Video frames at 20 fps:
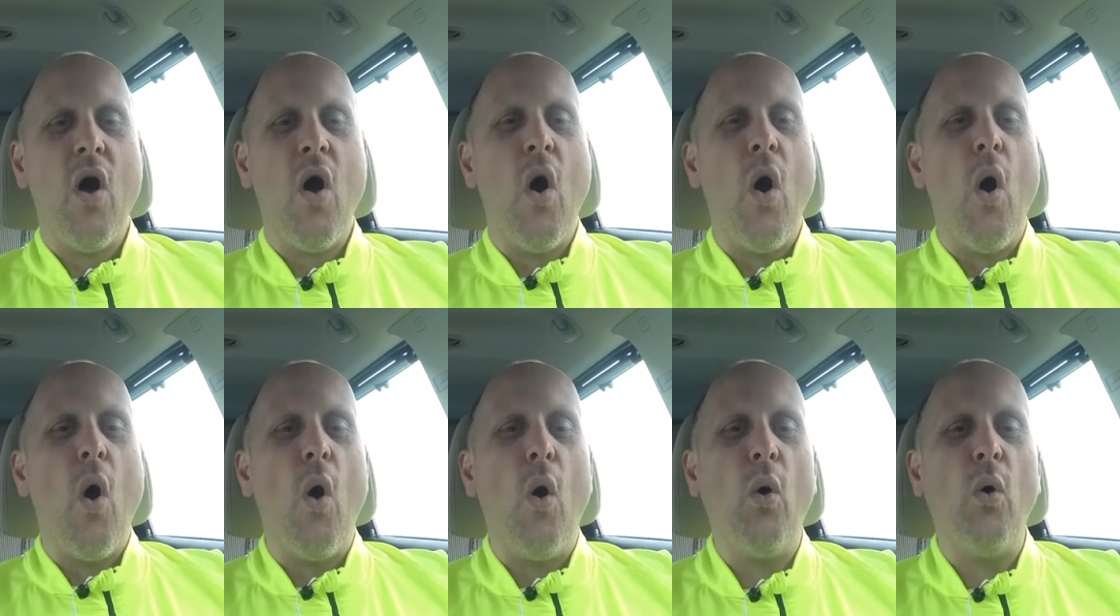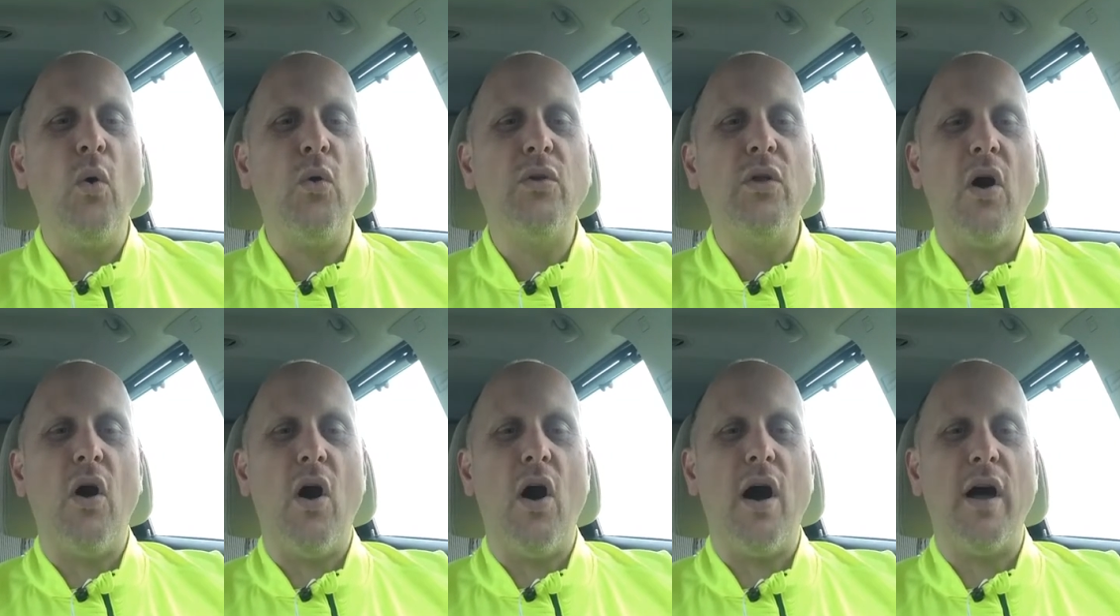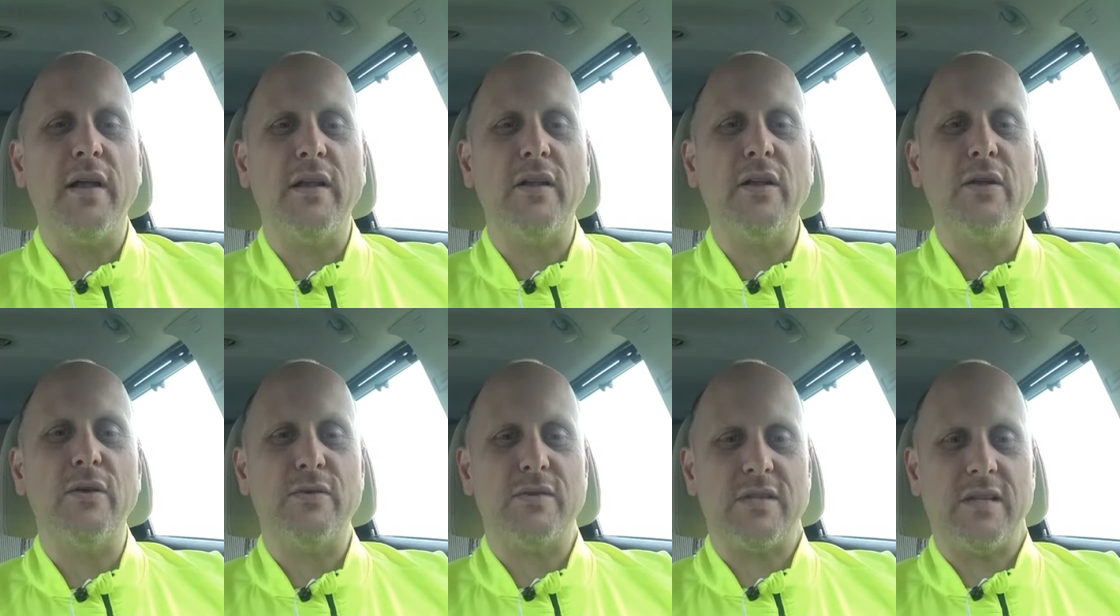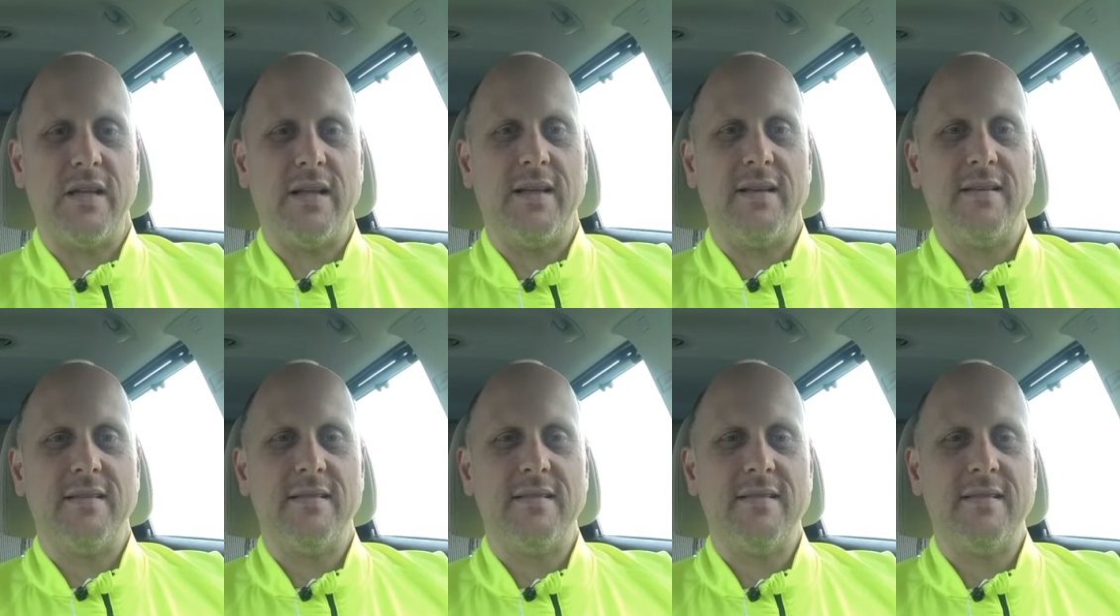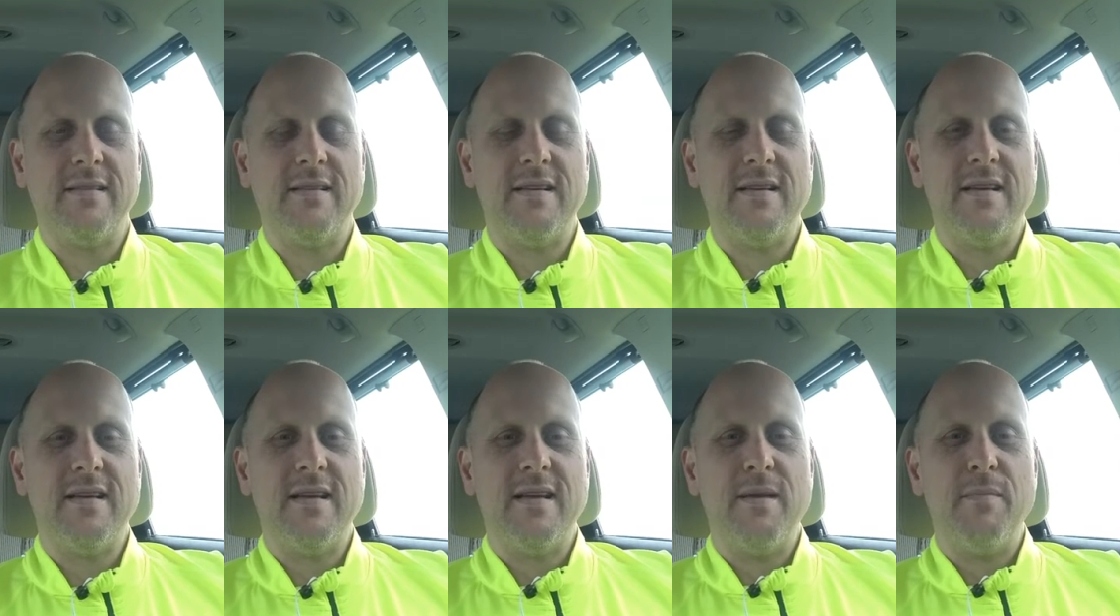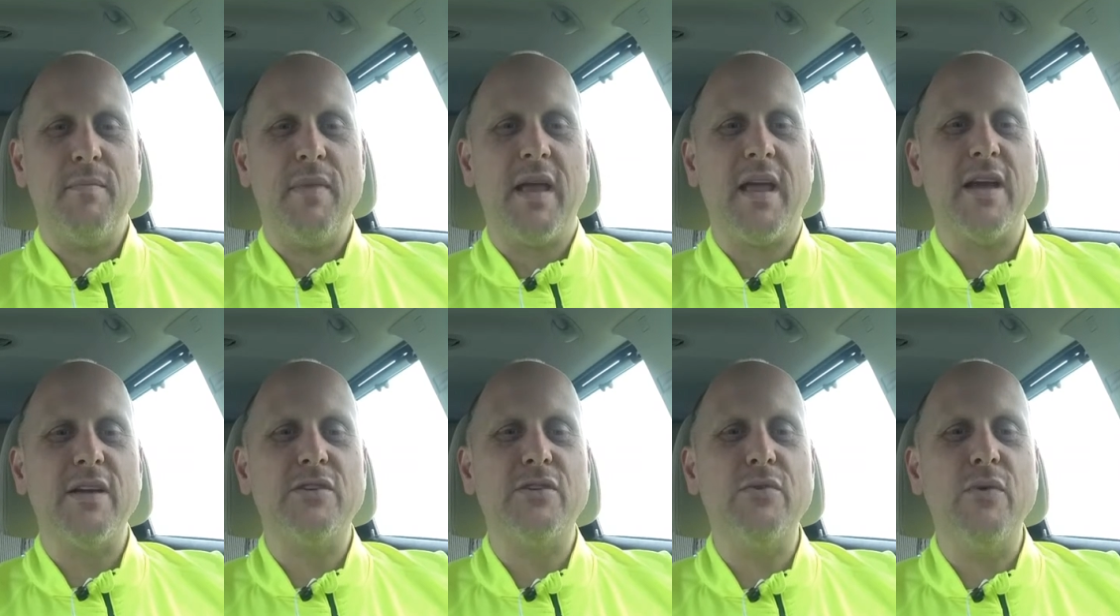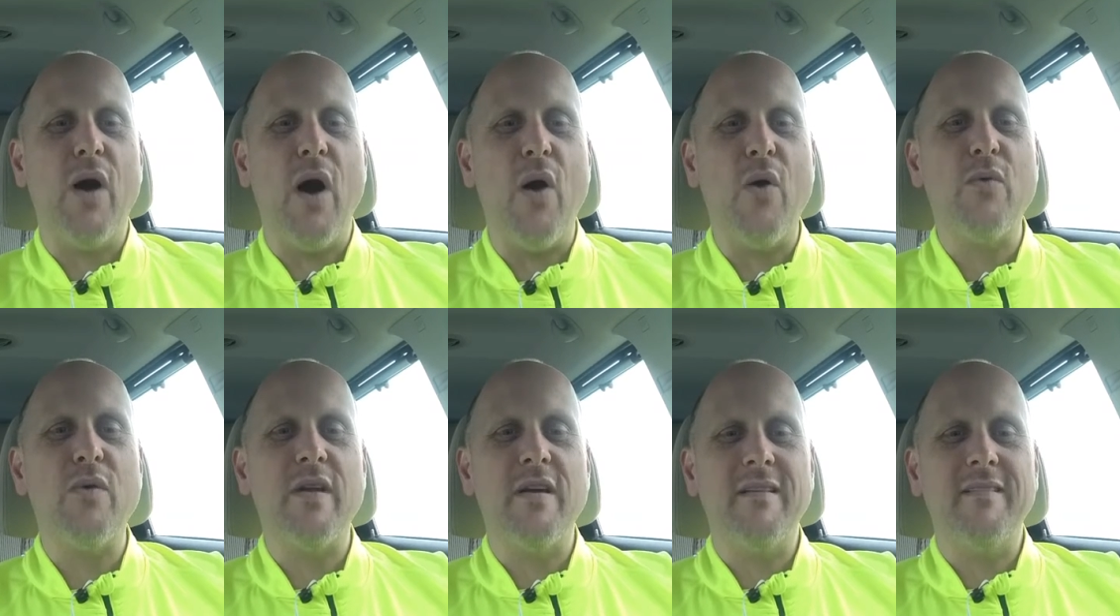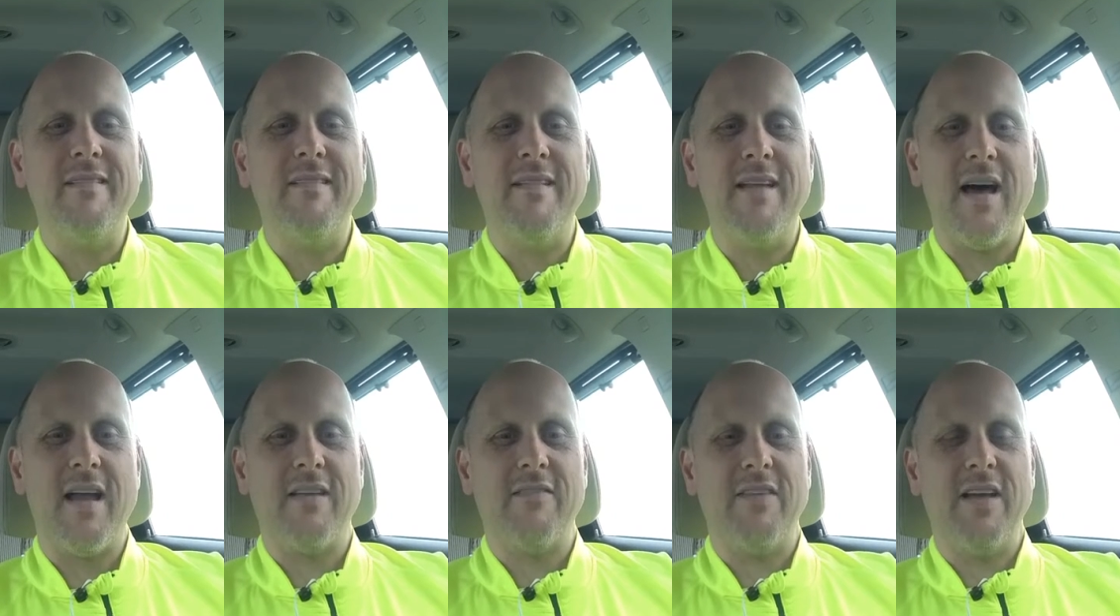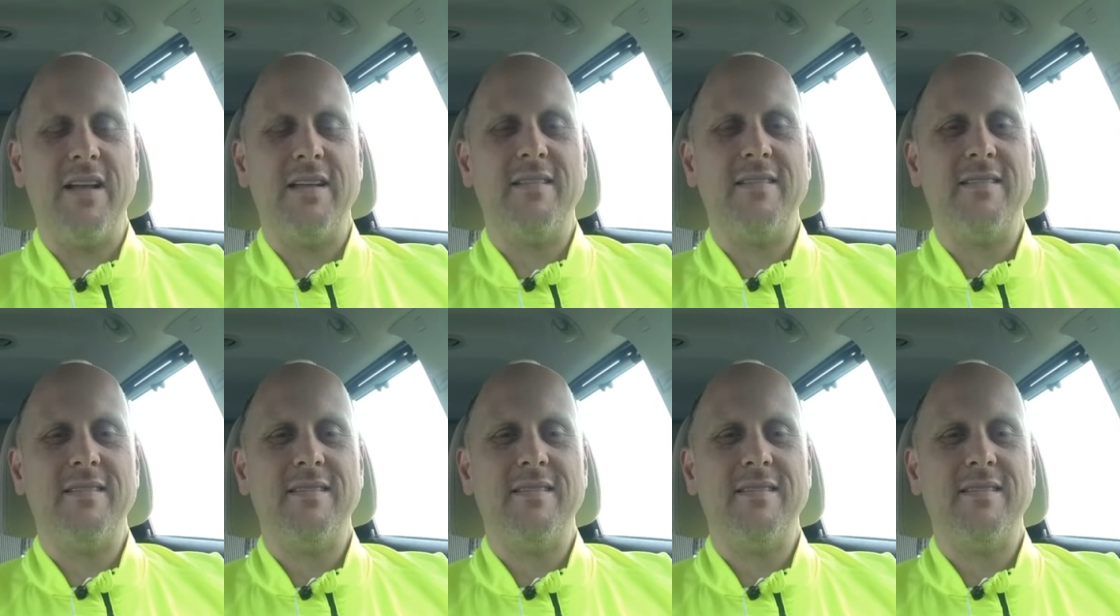Hold on loosely. Because you own none of it.